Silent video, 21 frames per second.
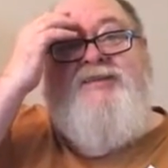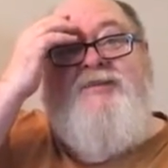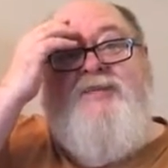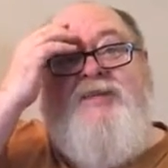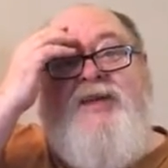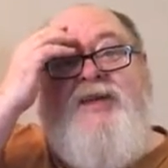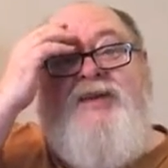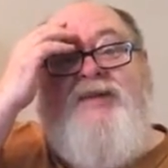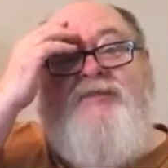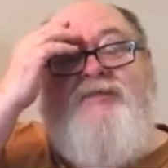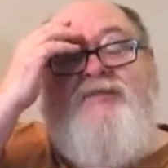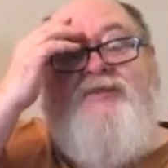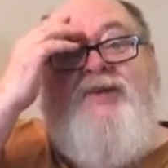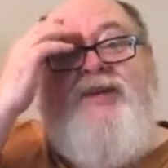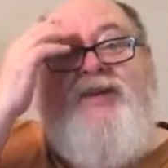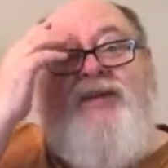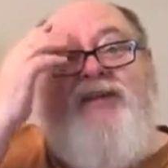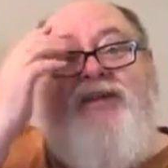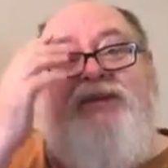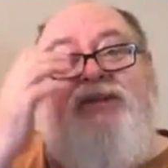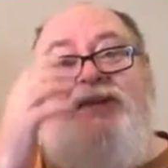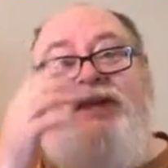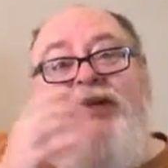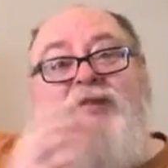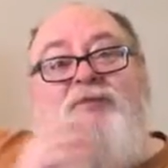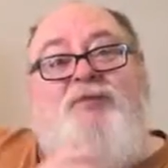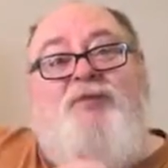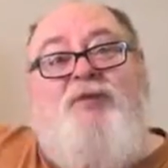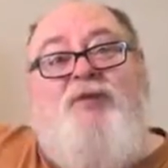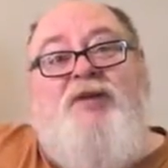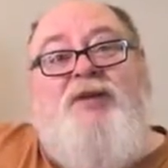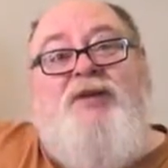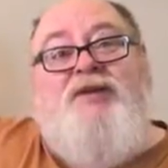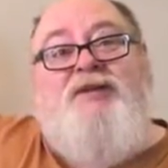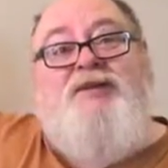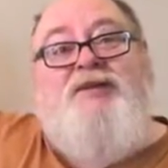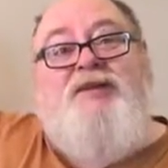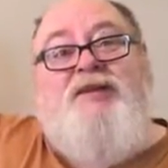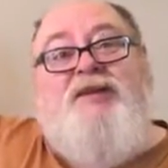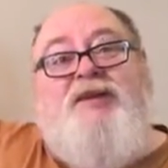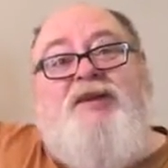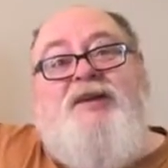Jamaican weed at that point.
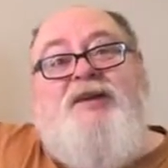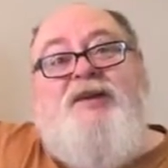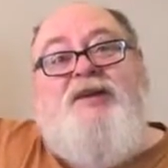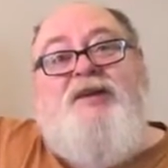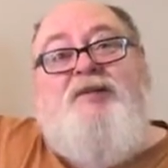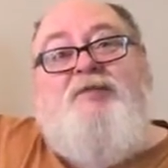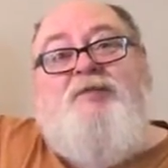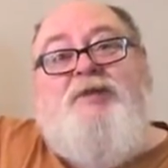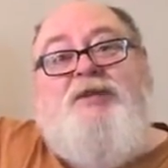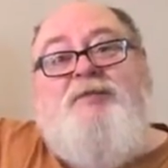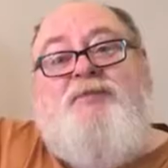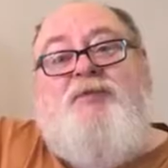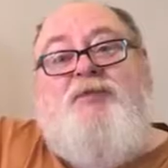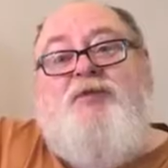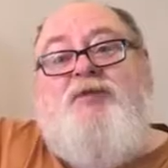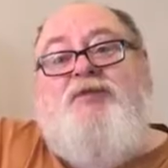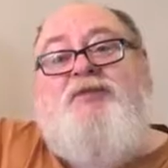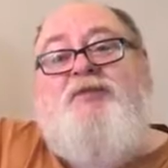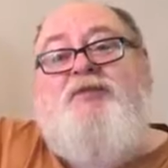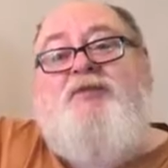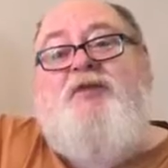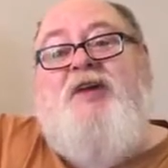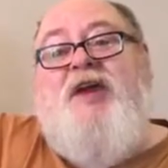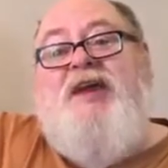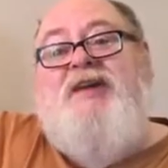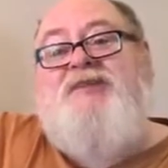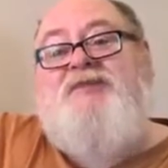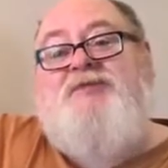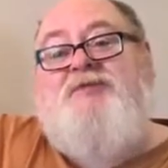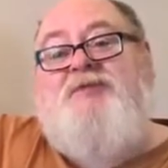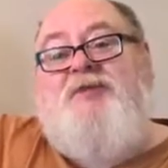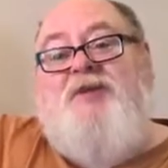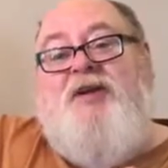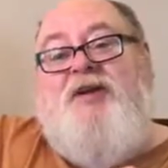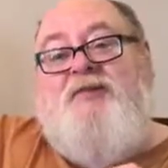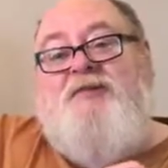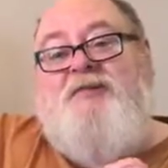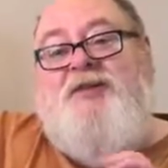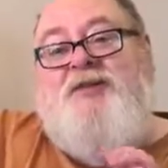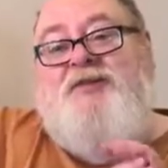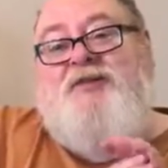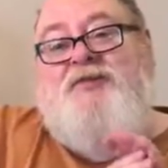But he pulled a fast one
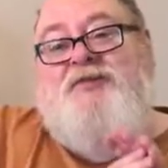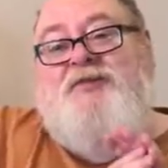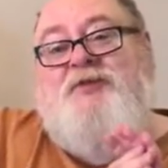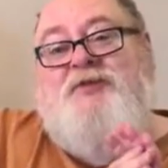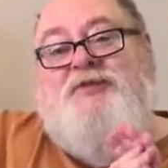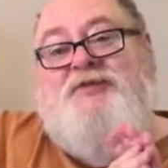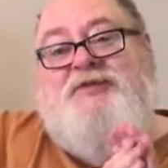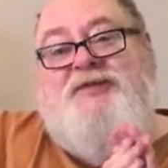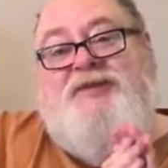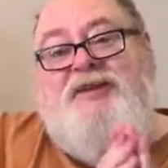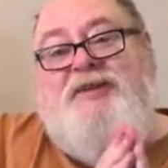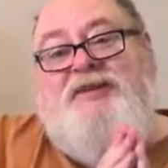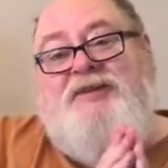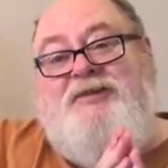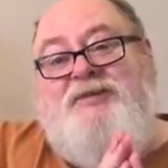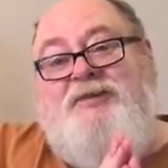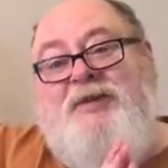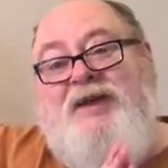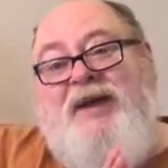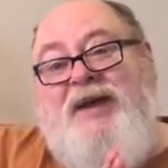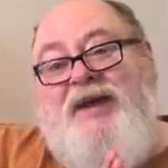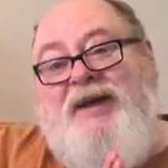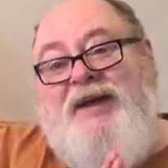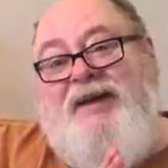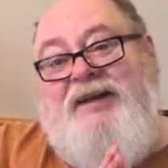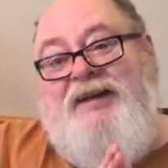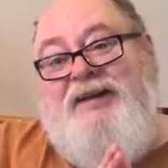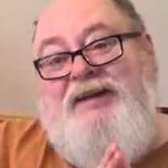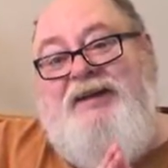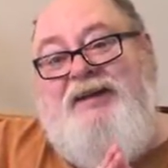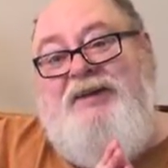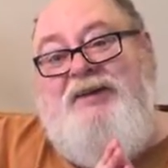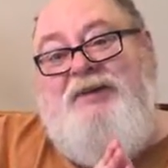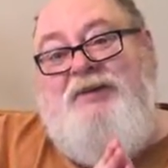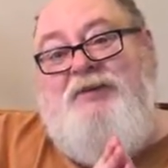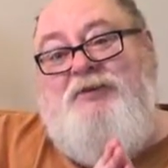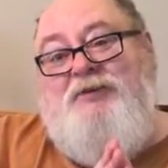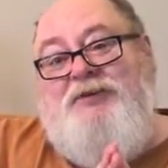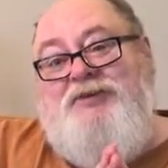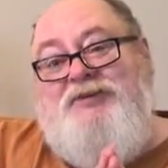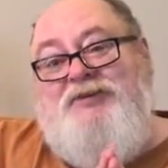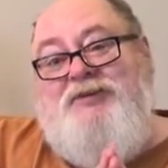on me. The first nickel bag
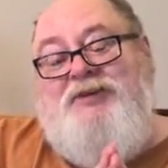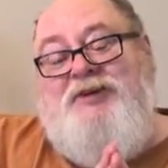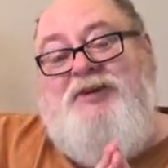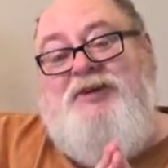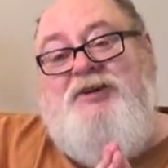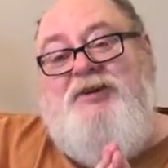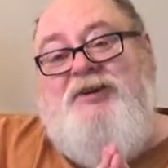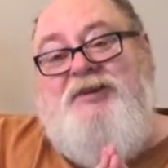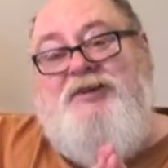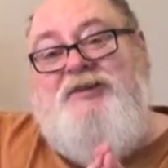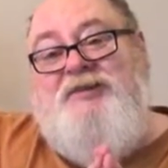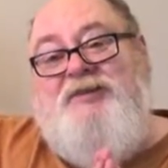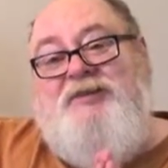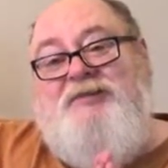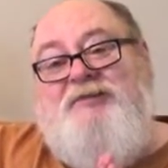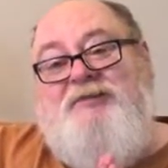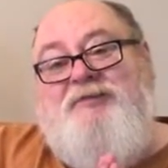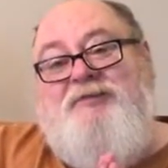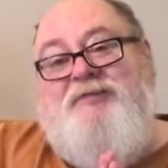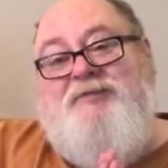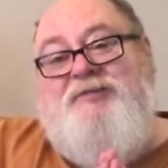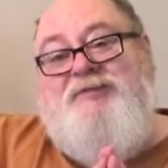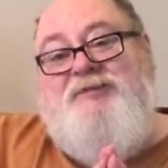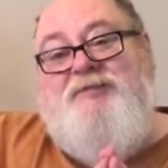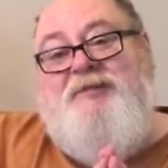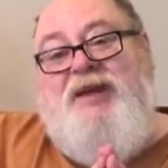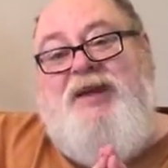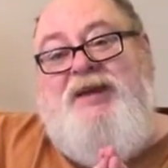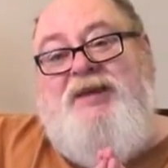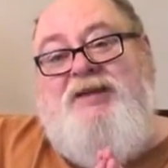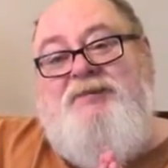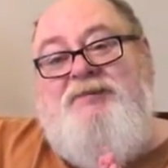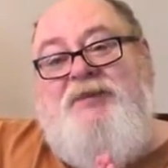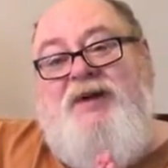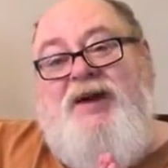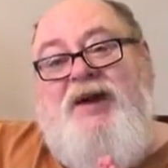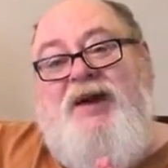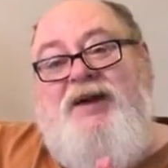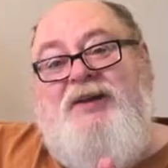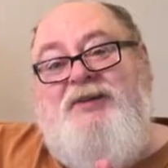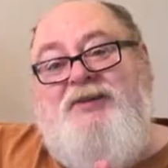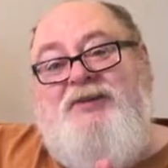was the good Jamaican
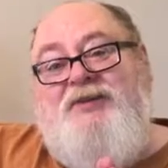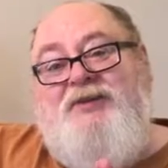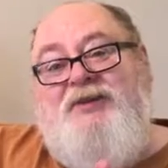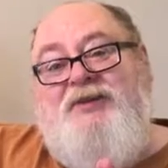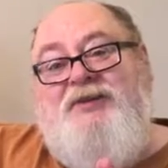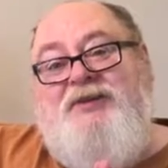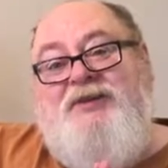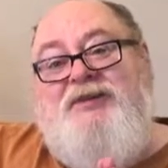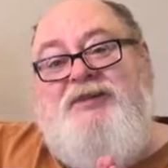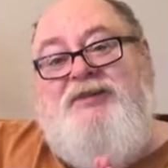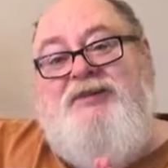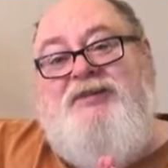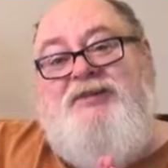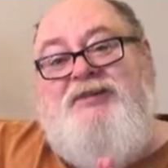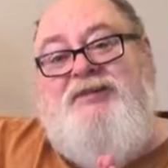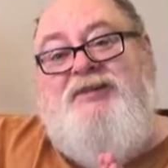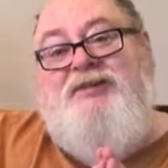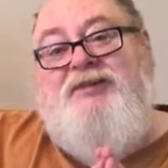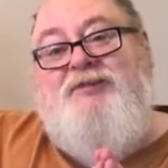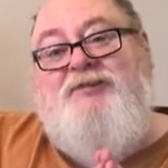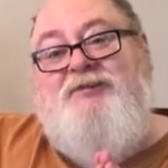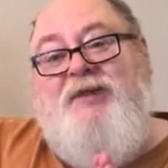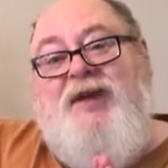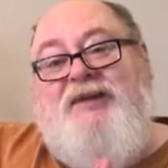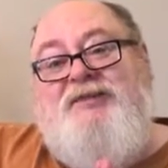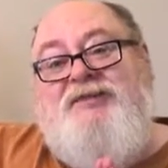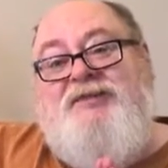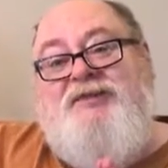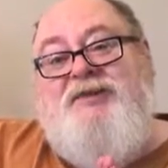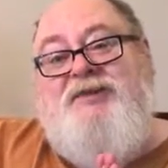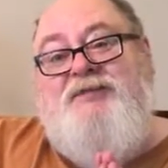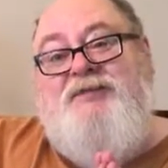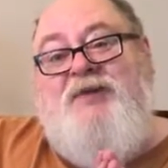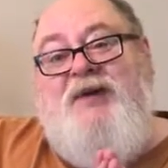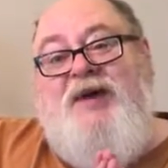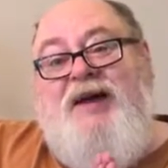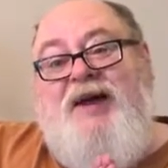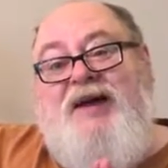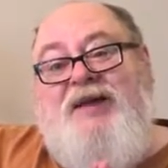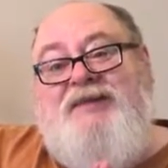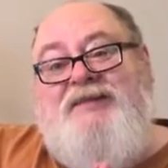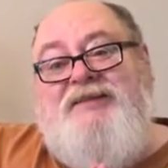pot or good Mexican
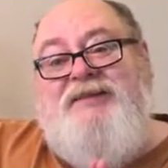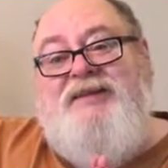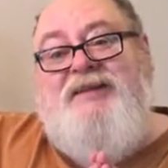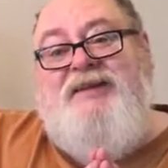pot,